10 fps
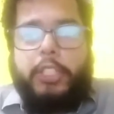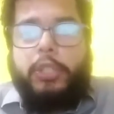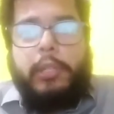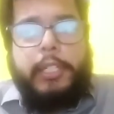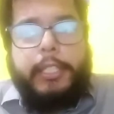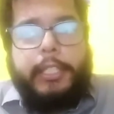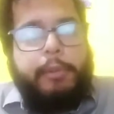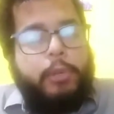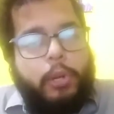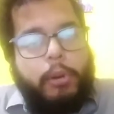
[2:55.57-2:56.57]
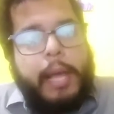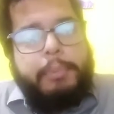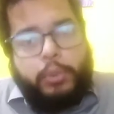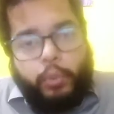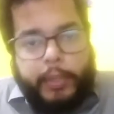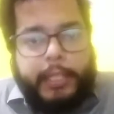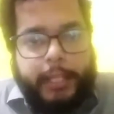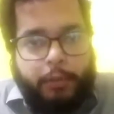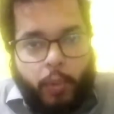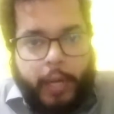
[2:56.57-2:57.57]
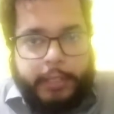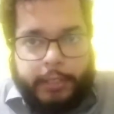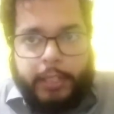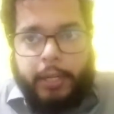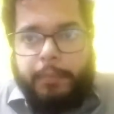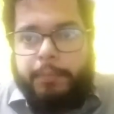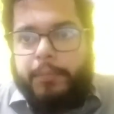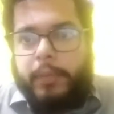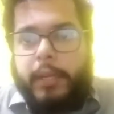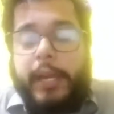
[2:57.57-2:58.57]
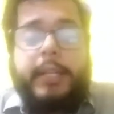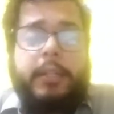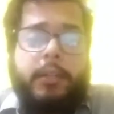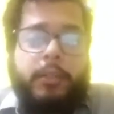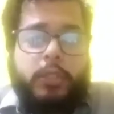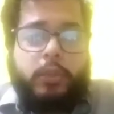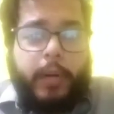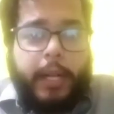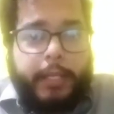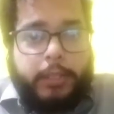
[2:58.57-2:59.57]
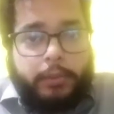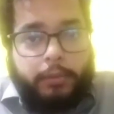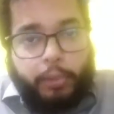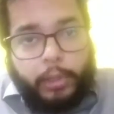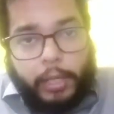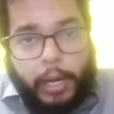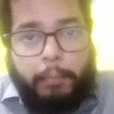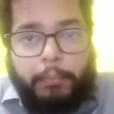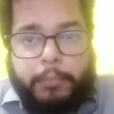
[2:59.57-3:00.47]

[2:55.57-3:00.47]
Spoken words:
rule in India would collapse within 1 year and Swaraj would come.